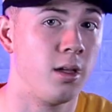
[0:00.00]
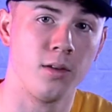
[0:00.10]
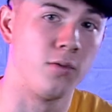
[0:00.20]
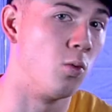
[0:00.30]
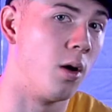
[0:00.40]

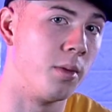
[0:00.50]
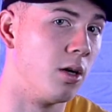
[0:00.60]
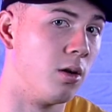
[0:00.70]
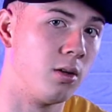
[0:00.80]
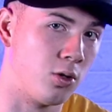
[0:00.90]
if you want me
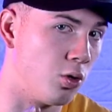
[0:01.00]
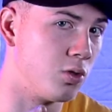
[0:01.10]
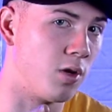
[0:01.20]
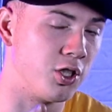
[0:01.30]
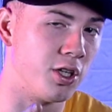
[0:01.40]
to
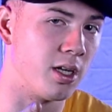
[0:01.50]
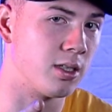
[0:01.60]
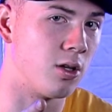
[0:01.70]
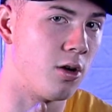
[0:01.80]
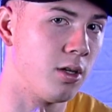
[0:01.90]
ghostwrite your next
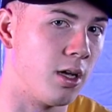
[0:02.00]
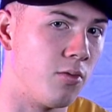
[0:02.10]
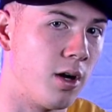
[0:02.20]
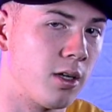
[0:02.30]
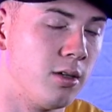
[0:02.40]
song, hit
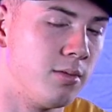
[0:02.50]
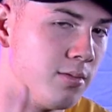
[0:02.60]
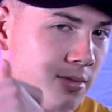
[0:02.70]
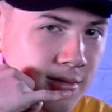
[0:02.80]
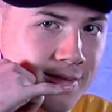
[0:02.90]
record,
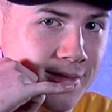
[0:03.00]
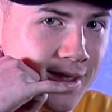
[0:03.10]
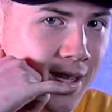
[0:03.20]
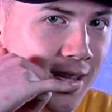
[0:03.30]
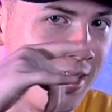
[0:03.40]

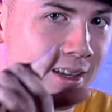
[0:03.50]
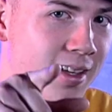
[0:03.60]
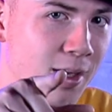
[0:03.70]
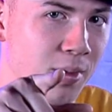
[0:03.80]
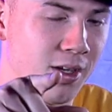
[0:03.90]

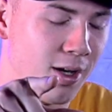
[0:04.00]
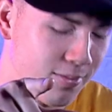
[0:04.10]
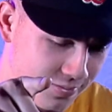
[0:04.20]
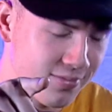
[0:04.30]
hit me up.